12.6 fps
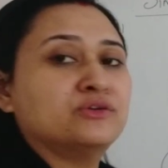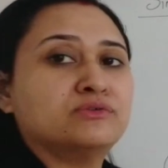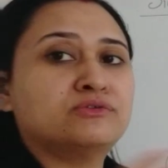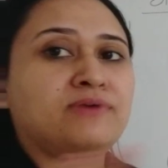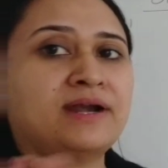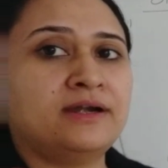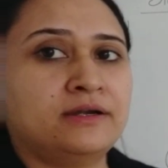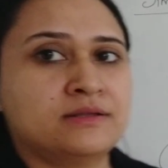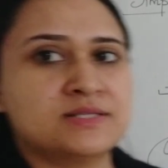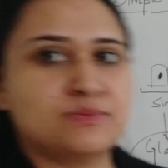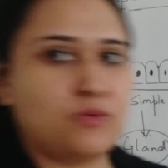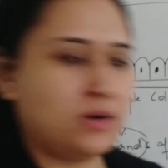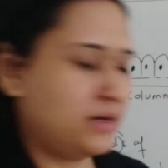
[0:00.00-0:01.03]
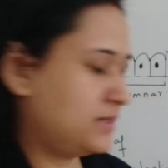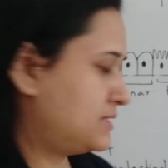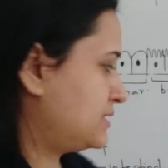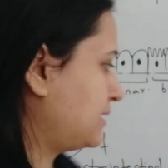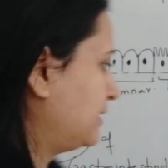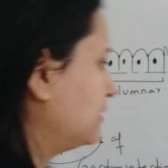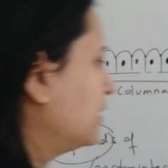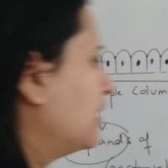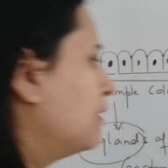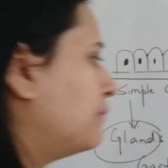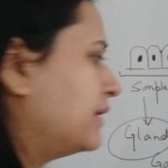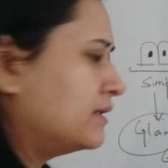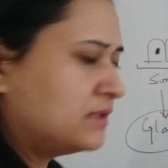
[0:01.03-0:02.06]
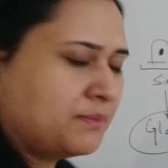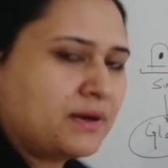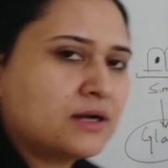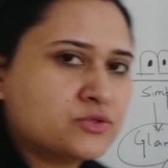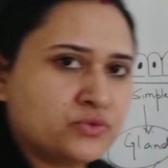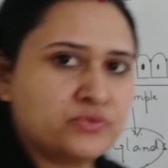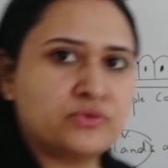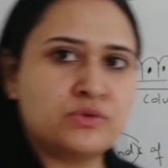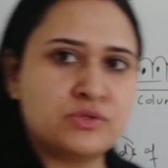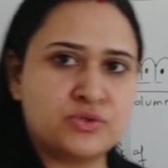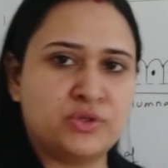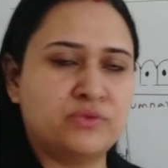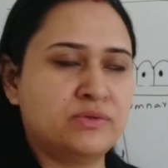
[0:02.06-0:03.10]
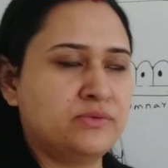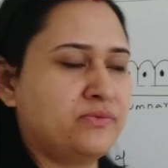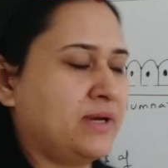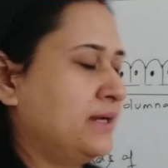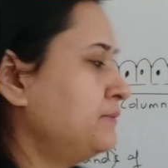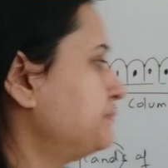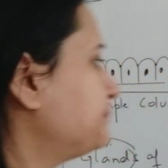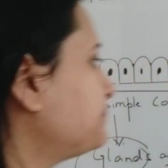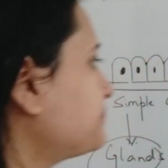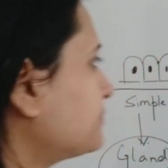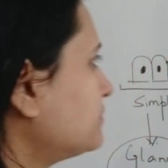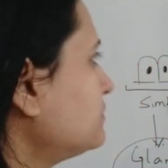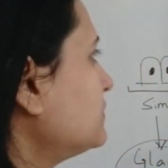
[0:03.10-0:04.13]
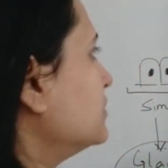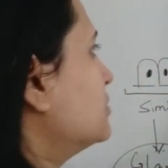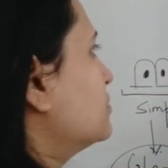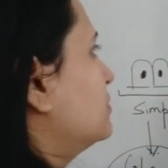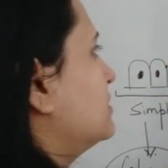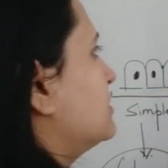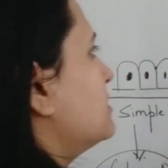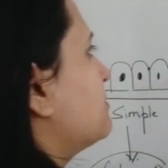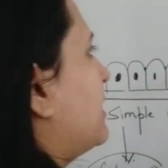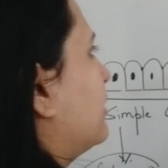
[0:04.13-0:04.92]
you will find it in small intestine. But other parts also you will find. This is